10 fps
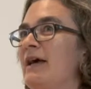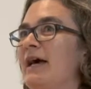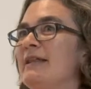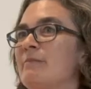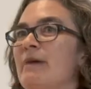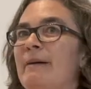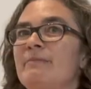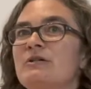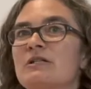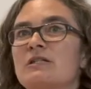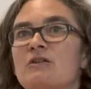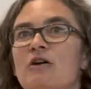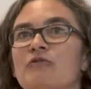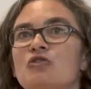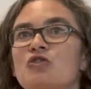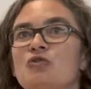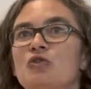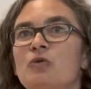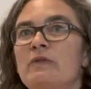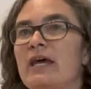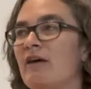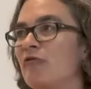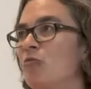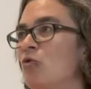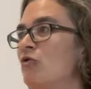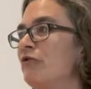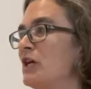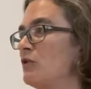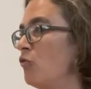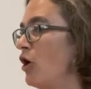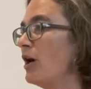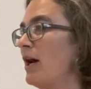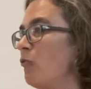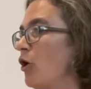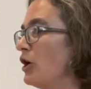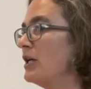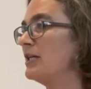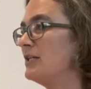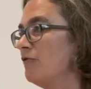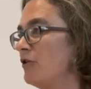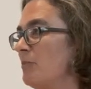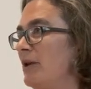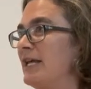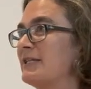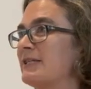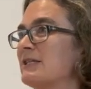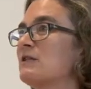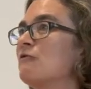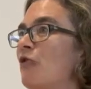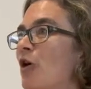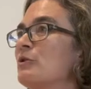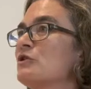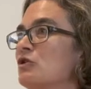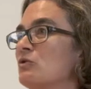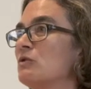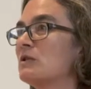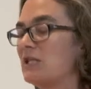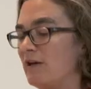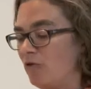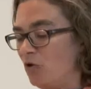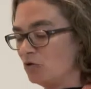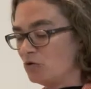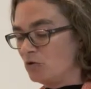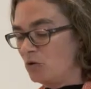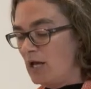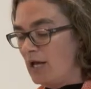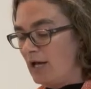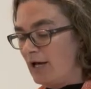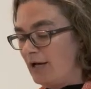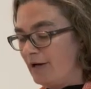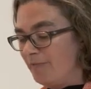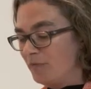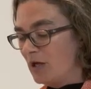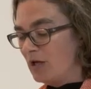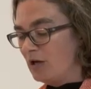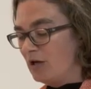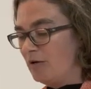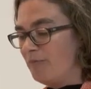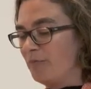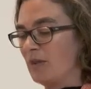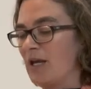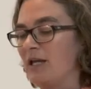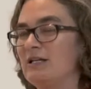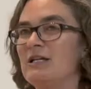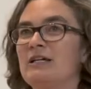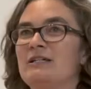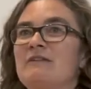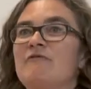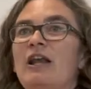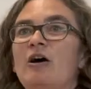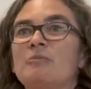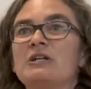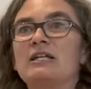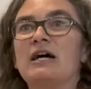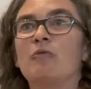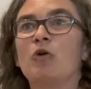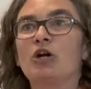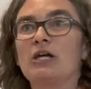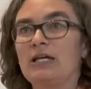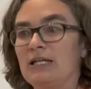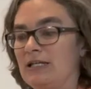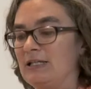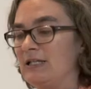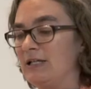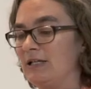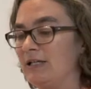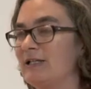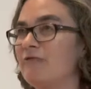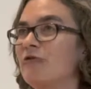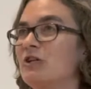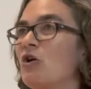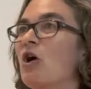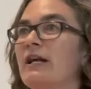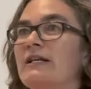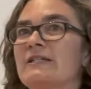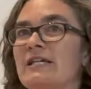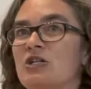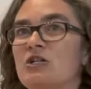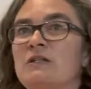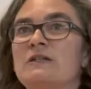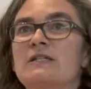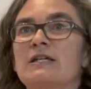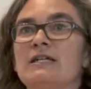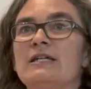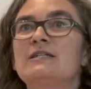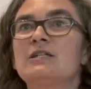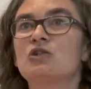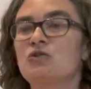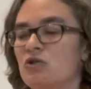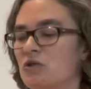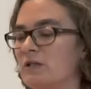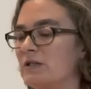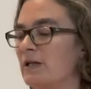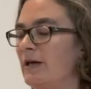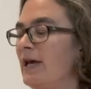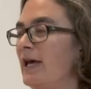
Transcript: And the members of the studio, they have moved and work, are working in different places. The former students have also um, um, uh, developed and are working in uh, different organizations, uh, institutions.